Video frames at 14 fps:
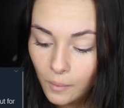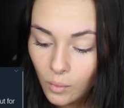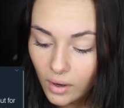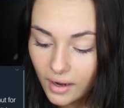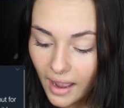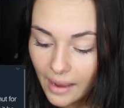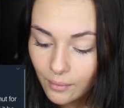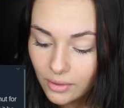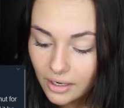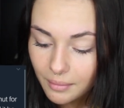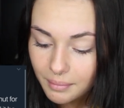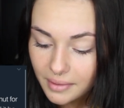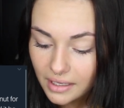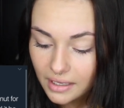what kind would
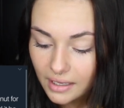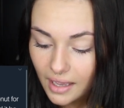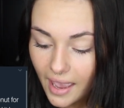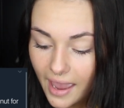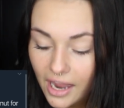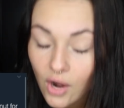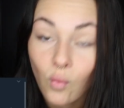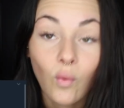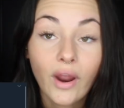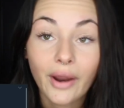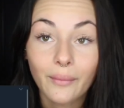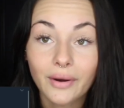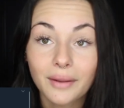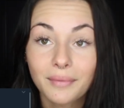it be and
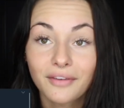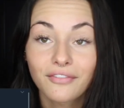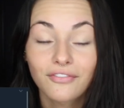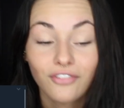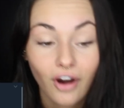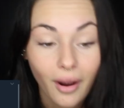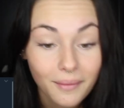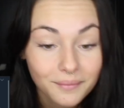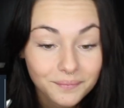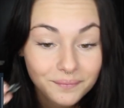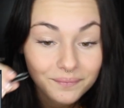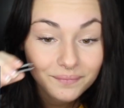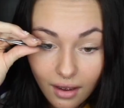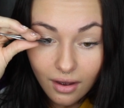where would it be from?
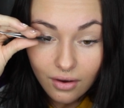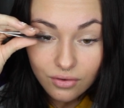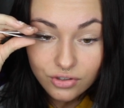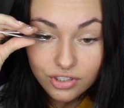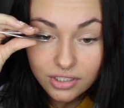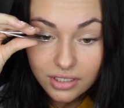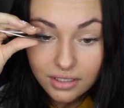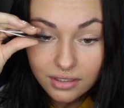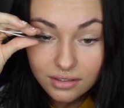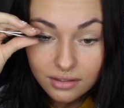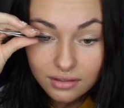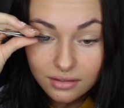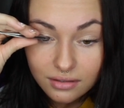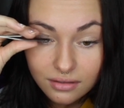Oh
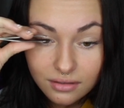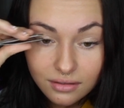geez.